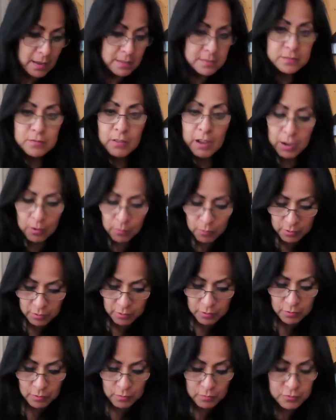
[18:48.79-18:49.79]
So I
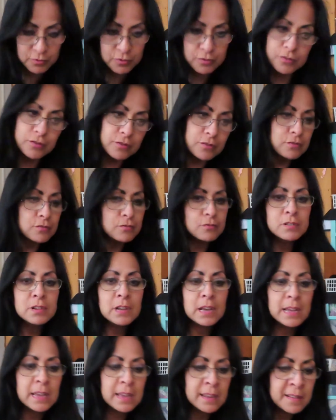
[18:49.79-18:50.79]
ordered those too,
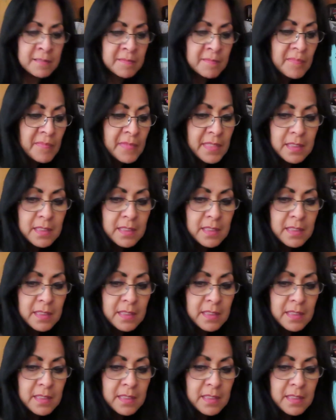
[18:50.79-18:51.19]
and